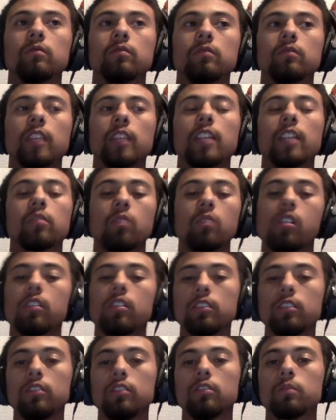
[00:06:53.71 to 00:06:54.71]
That's what all
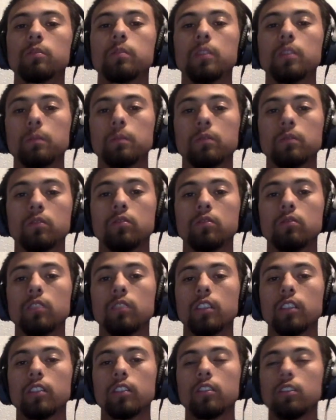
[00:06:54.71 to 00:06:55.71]
these people who,
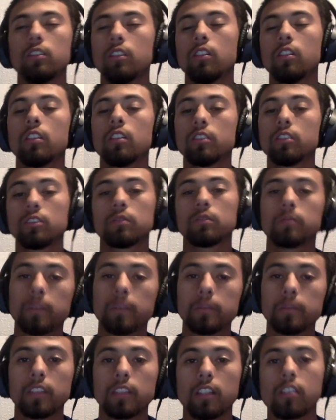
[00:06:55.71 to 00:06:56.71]
like, you know, all these
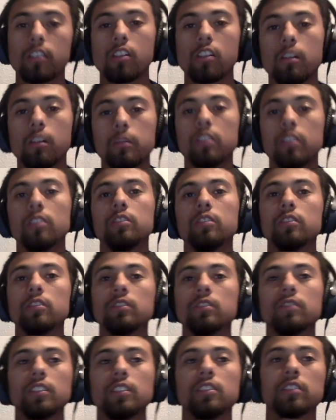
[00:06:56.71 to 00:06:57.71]
people that comment on YouTube
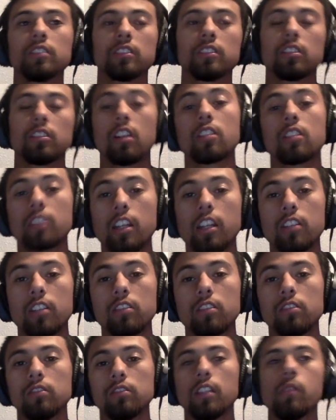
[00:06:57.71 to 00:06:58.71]
videos and talk trash, you
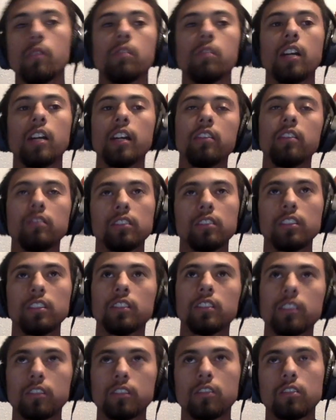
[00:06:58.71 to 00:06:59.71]
know, I don't think
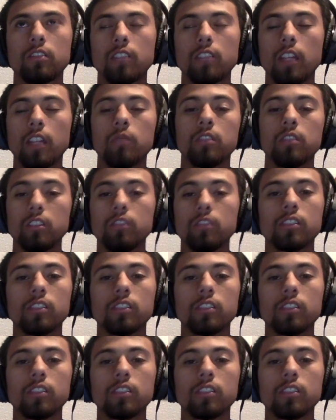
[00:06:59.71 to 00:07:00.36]
they would do the